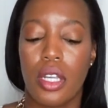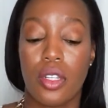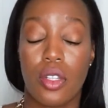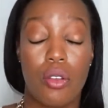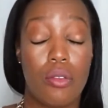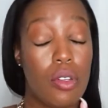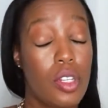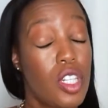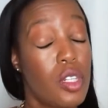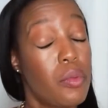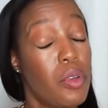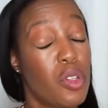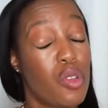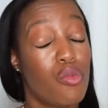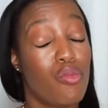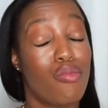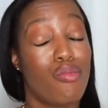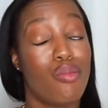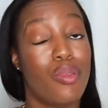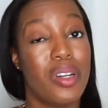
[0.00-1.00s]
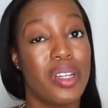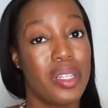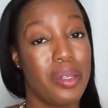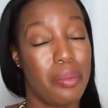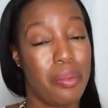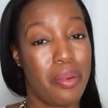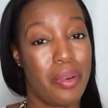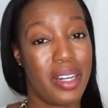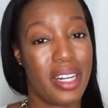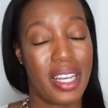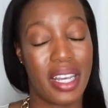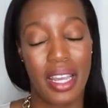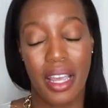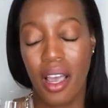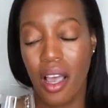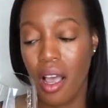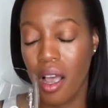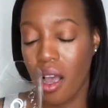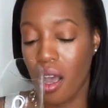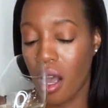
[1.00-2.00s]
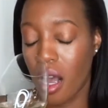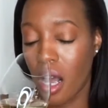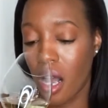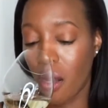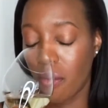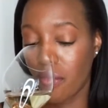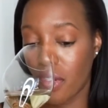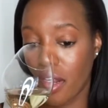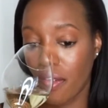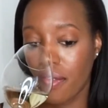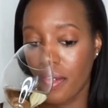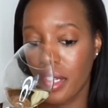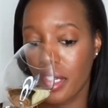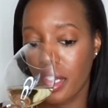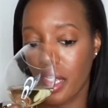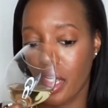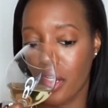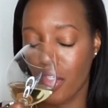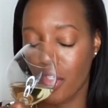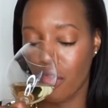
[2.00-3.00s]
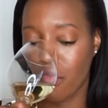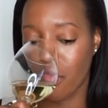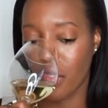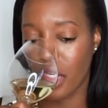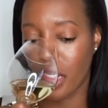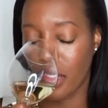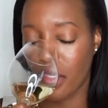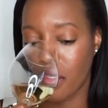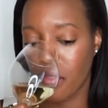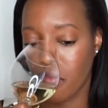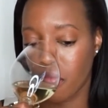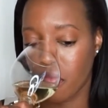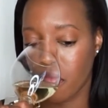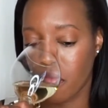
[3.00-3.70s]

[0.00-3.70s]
So this smells really pretty. Definitely tangerine.